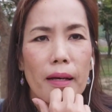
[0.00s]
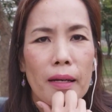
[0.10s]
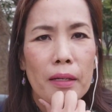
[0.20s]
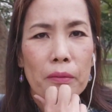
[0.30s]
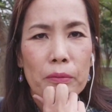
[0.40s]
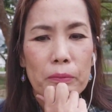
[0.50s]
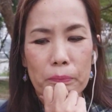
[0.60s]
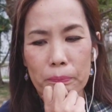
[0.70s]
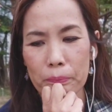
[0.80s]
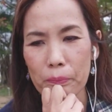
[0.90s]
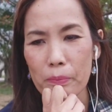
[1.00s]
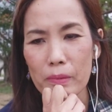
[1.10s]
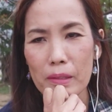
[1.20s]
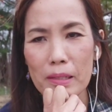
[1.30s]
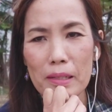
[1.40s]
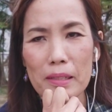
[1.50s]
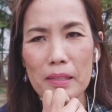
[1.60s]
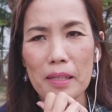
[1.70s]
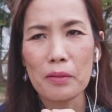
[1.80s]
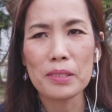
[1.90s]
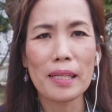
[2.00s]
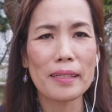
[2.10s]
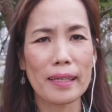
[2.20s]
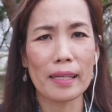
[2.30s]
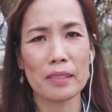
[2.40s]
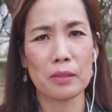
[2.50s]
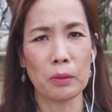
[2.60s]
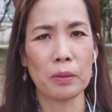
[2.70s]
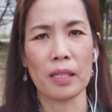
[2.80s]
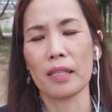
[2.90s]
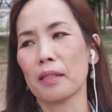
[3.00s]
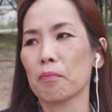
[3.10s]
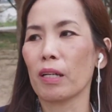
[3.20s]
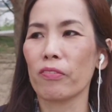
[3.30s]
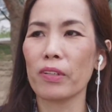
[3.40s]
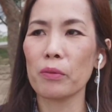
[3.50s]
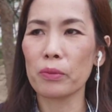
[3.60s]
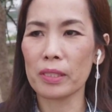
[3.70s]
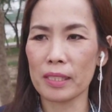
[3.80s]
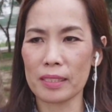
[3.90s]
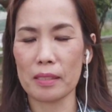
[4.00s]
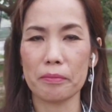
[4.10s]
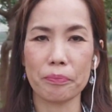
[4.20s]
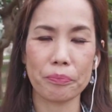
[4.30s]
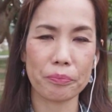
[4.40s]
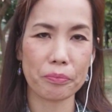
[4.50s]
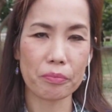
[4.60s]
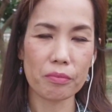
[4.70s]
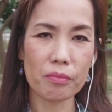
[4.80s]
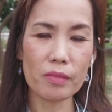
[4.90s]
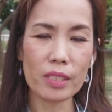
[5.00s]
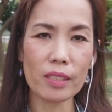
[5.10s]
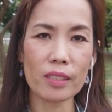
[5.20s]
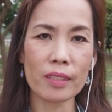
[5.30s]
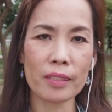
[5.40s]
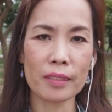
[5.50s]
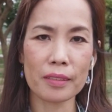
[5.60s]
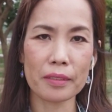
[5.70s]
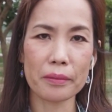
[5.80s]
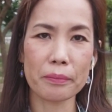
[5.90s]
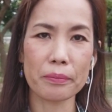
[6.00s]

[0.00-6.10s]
i I was like catatonic. My friend was, uh,